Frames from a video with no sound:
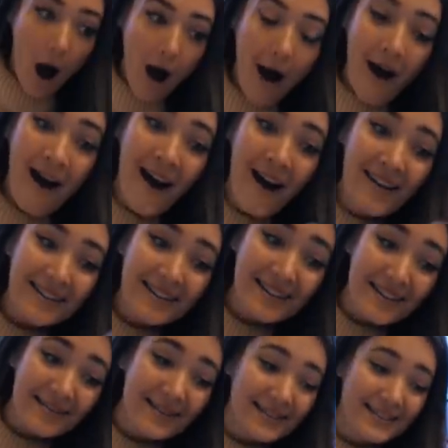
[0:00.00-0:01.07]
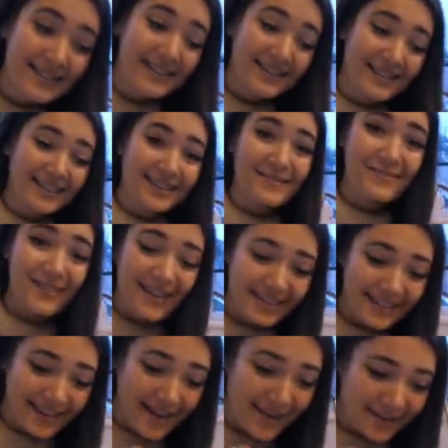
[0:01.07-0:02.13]
She was just gonna bite
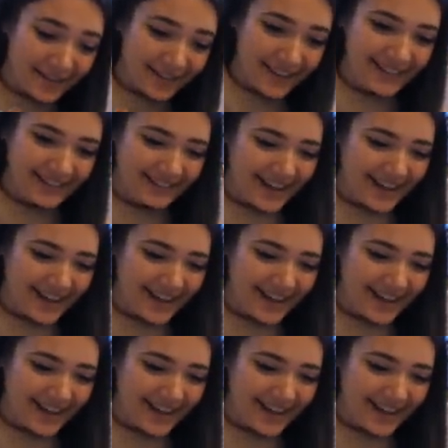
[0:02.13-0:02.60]
the whole thing